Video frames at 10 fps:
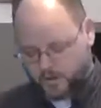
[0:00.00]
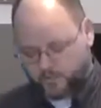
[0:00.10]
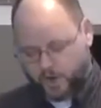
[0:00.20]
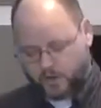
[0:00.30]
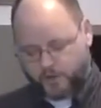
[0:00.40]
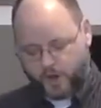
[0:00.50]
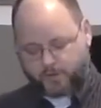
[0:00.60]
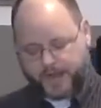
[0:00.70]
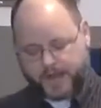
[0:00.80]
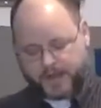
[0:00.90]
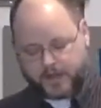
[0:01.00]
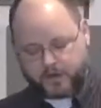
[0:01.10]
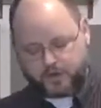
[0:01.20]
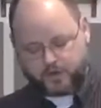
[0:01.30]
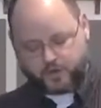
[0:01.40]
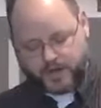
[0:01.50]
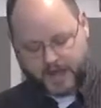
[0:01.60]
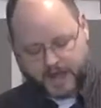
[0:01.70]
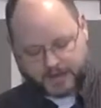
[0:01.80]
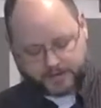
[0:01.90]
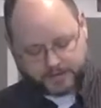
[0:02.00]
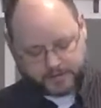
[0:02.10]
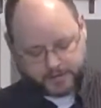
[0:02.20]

For although they knew God,